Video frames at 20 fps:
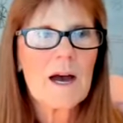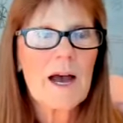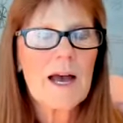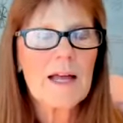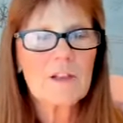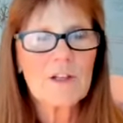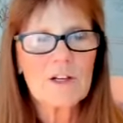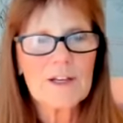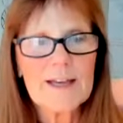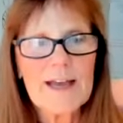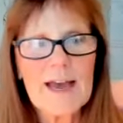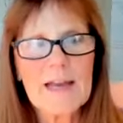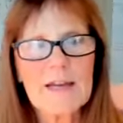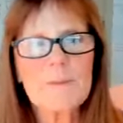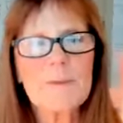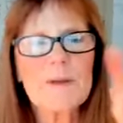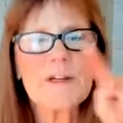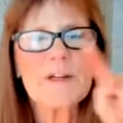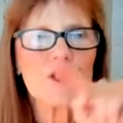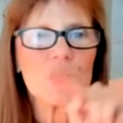I look at
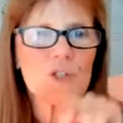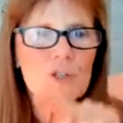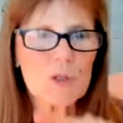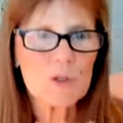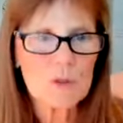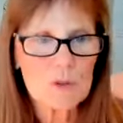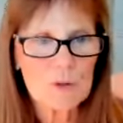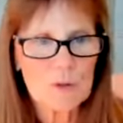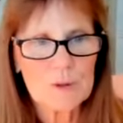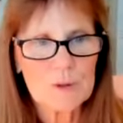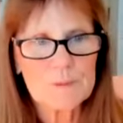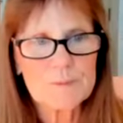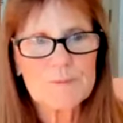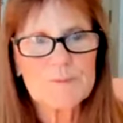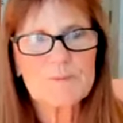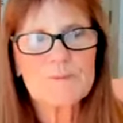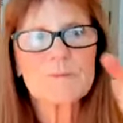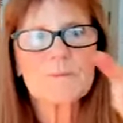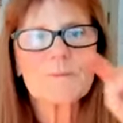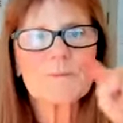them in a circle,
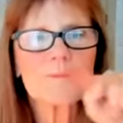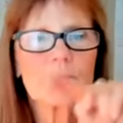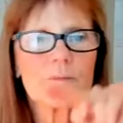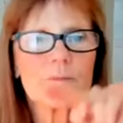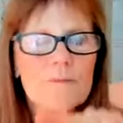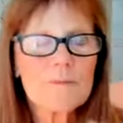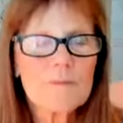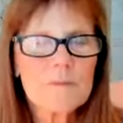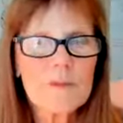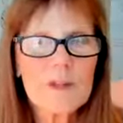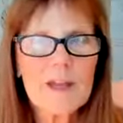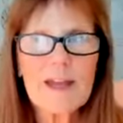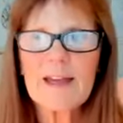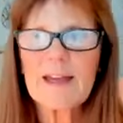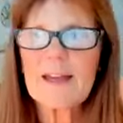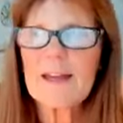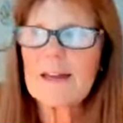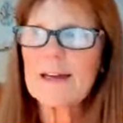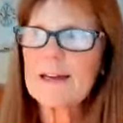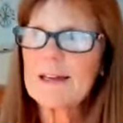
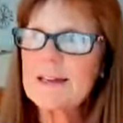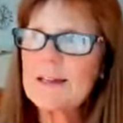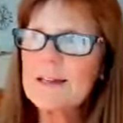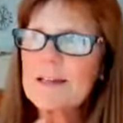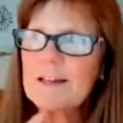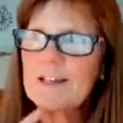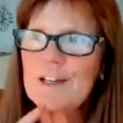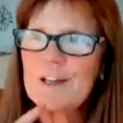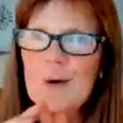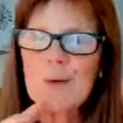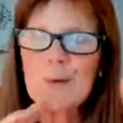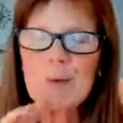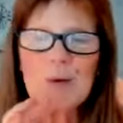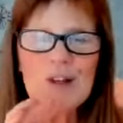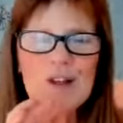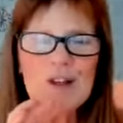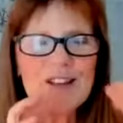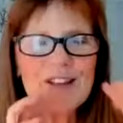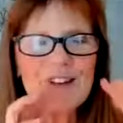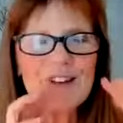and you know,
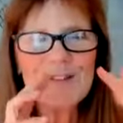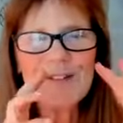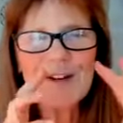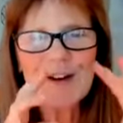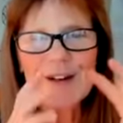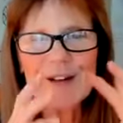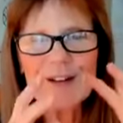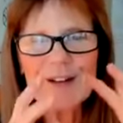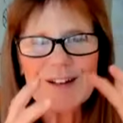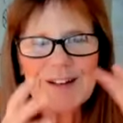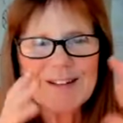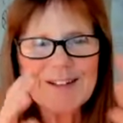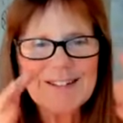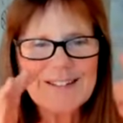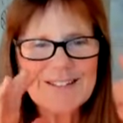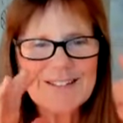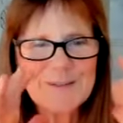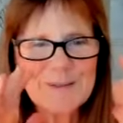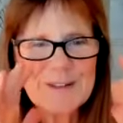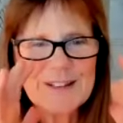we live on
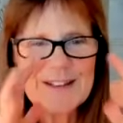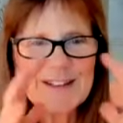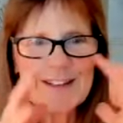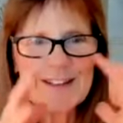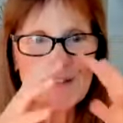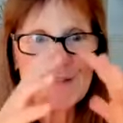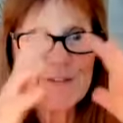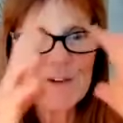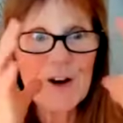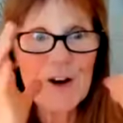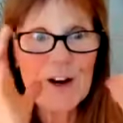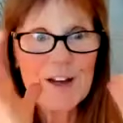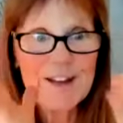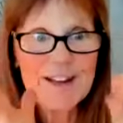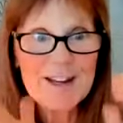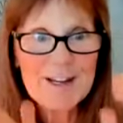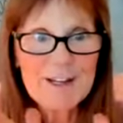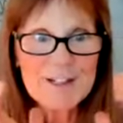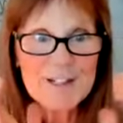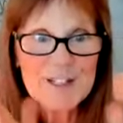
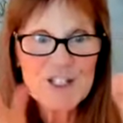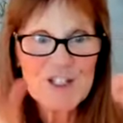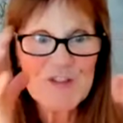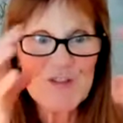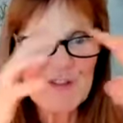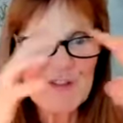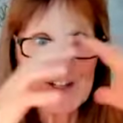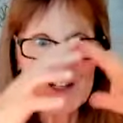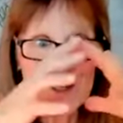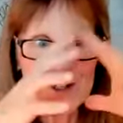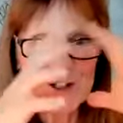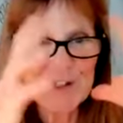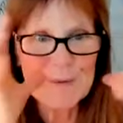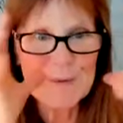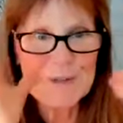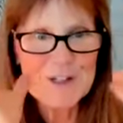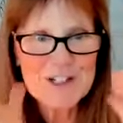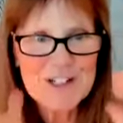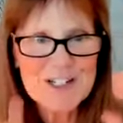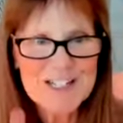a sphere,
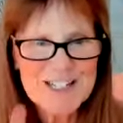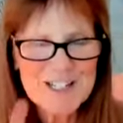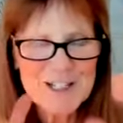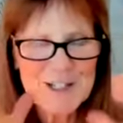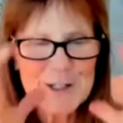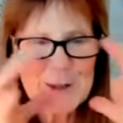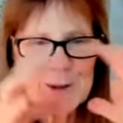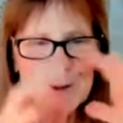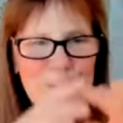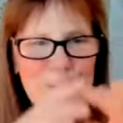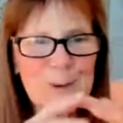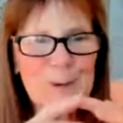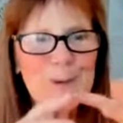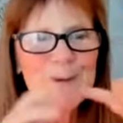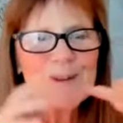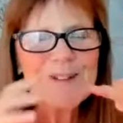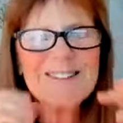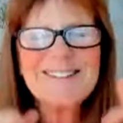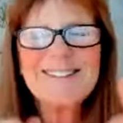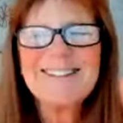which is a
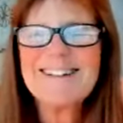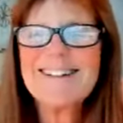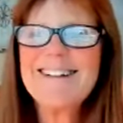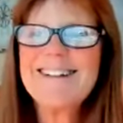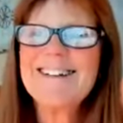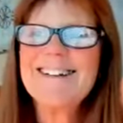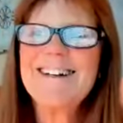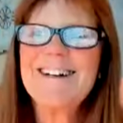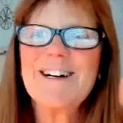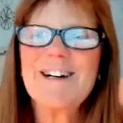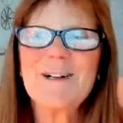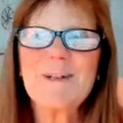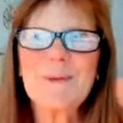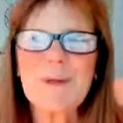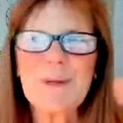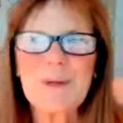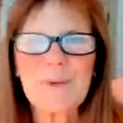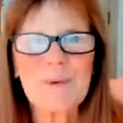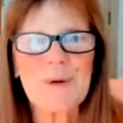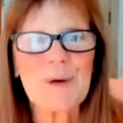circle.
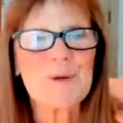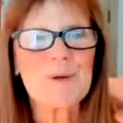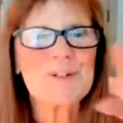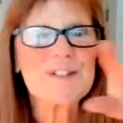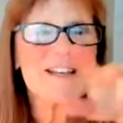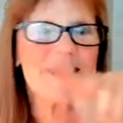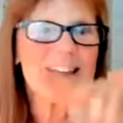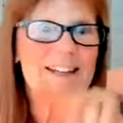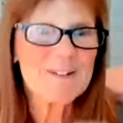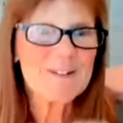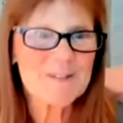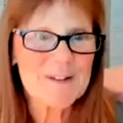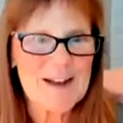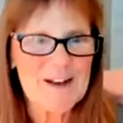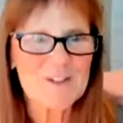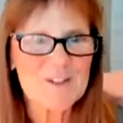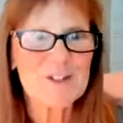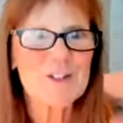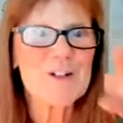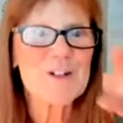We rotate
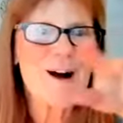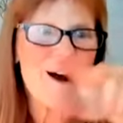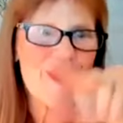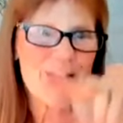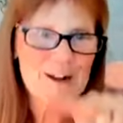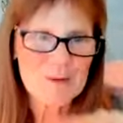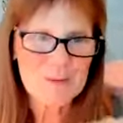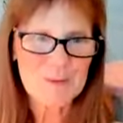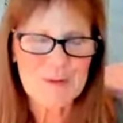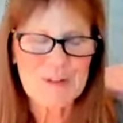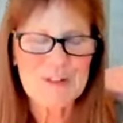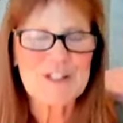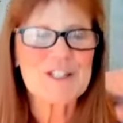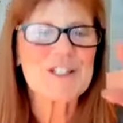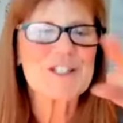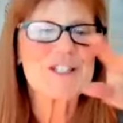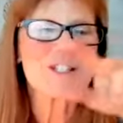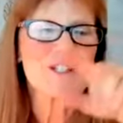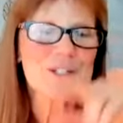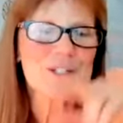around a clock, which
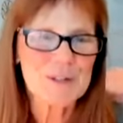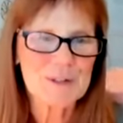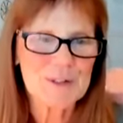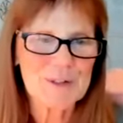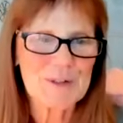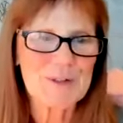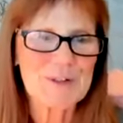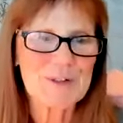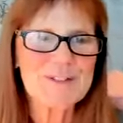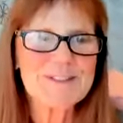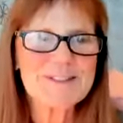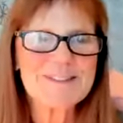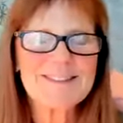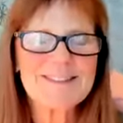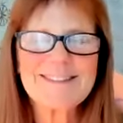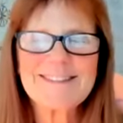is a circle.